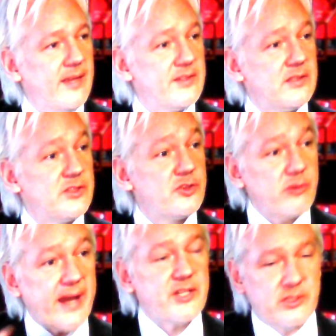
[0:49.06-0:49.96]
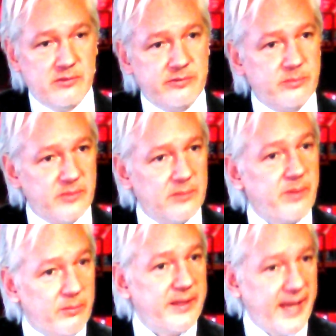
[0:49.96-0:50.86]
there's a distraction from
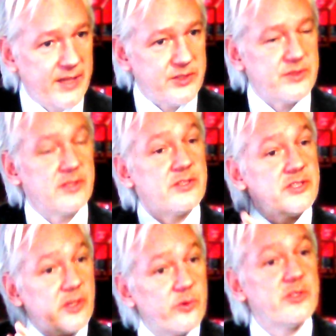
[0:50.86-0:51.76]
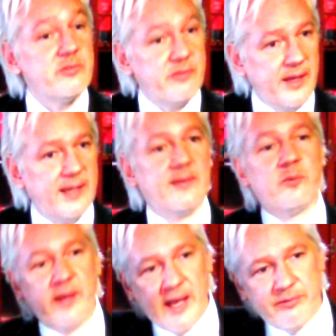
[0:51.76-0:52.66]
the publications that's so severe
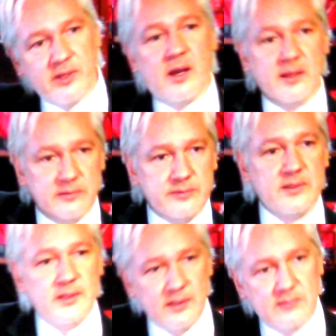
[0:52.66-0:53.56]
that we have to kind of